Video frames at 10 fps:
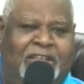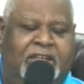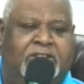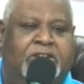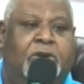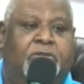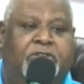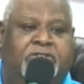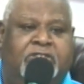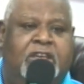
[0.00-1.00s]
to know the
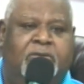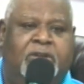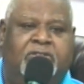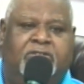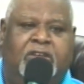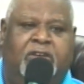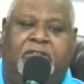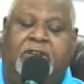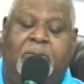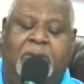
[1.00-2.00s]
secrets of
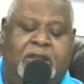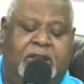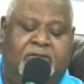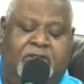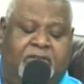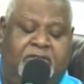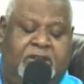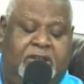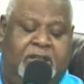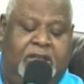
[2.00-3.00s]
the dominion of
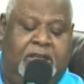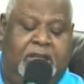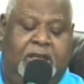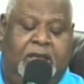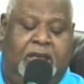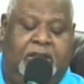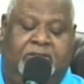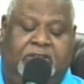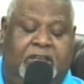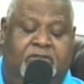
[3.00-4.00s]
heaven, and
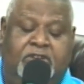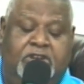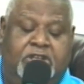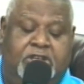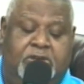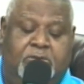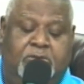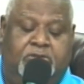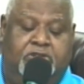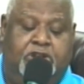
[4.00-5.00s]
it's given to you
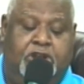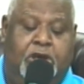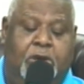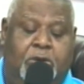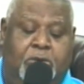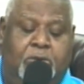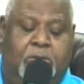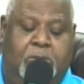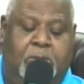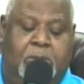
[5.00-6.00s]
to know
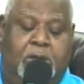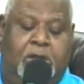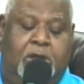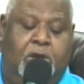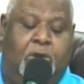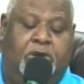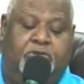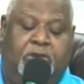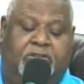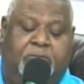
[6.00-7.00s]
or to
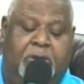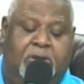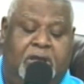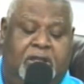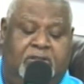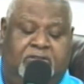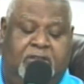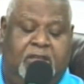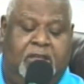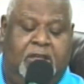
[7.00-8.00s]
experience
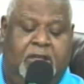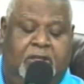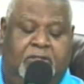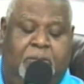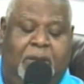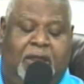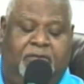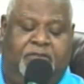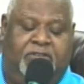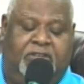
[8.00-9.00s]
the
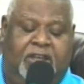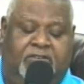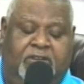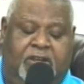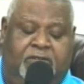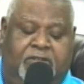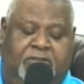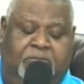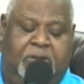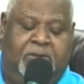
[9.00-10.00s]
manifestation of the
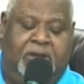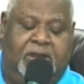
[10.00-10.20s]
Spirit.